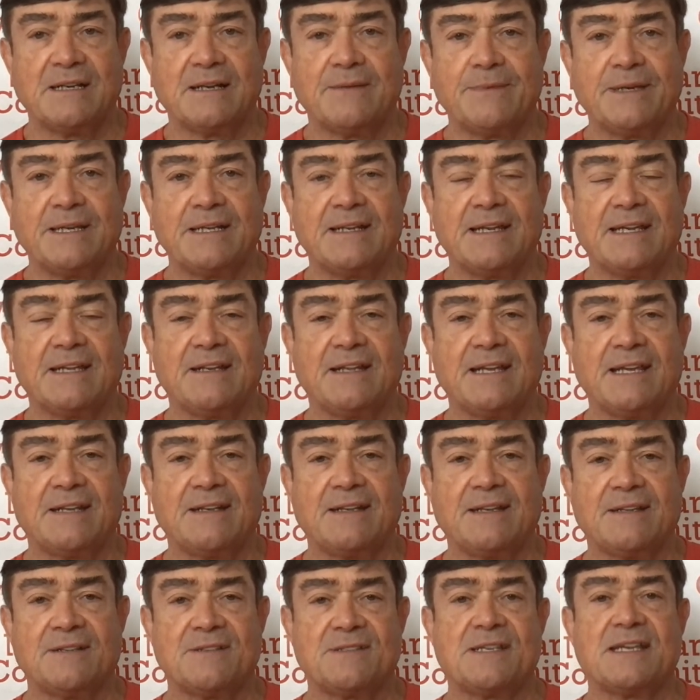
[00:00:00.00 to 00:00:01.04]
I mean, it
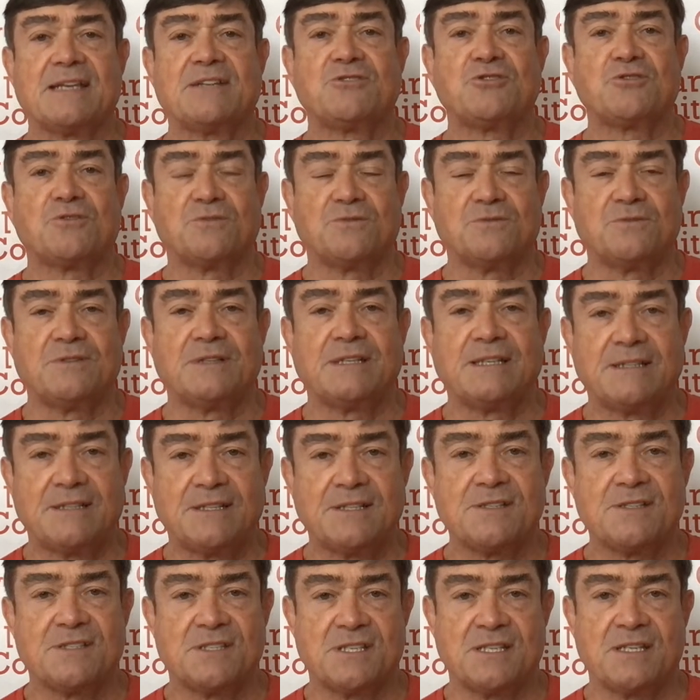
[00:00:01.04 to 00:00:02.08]
is truly a
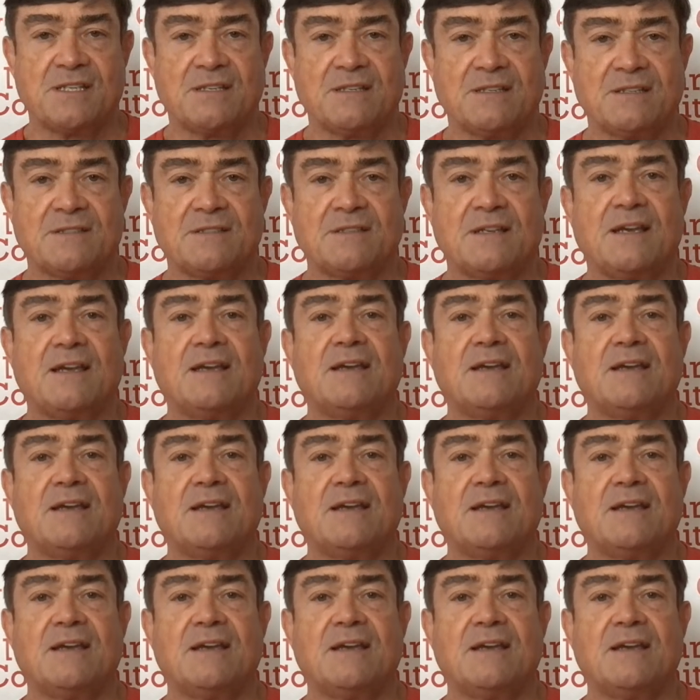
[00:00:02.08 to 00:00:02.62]
disease